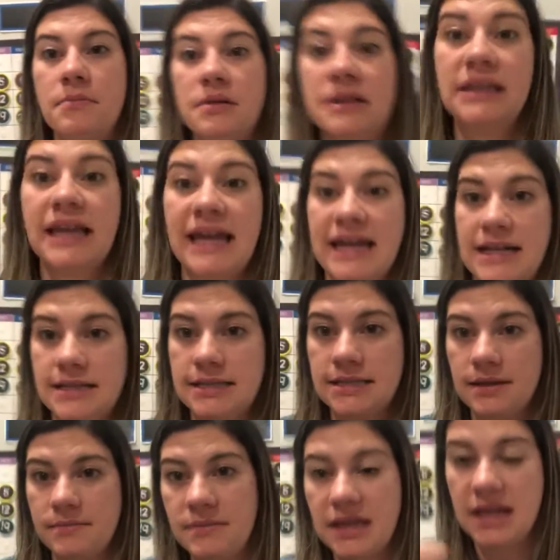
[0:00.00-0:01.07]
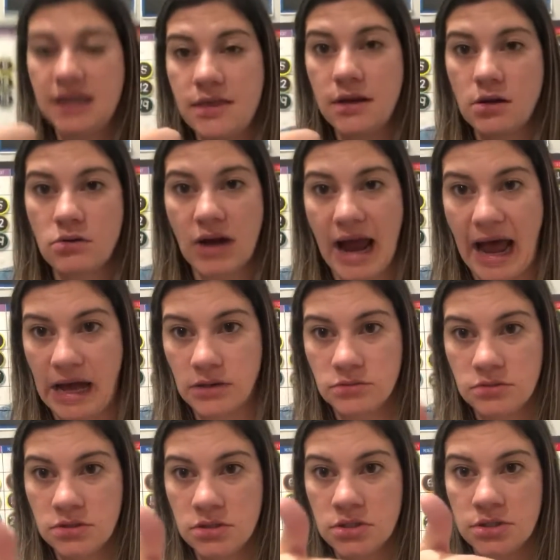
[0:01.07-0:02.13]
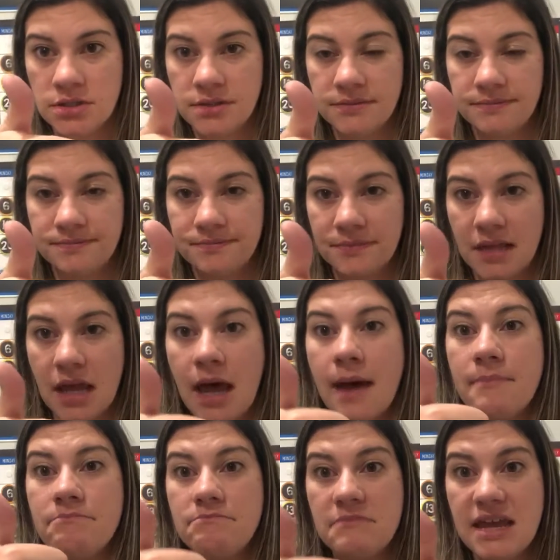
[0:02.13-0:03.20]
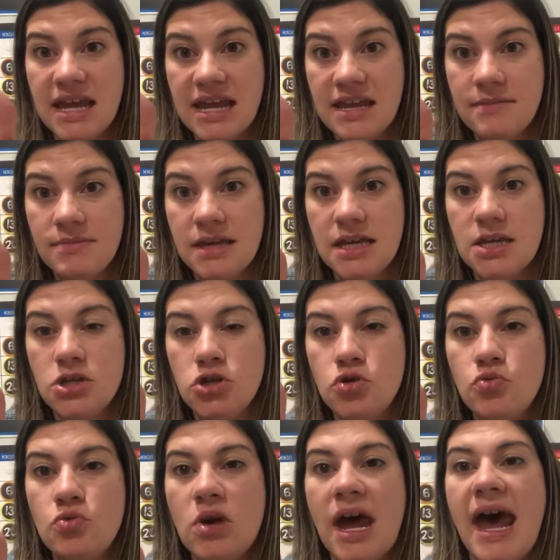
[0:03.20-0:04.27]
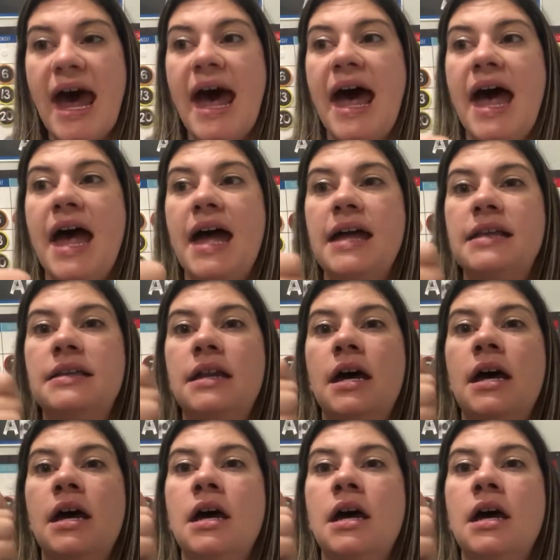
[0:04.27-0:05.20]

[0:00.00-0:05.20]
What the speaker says: plant something in the ground. Maybe you can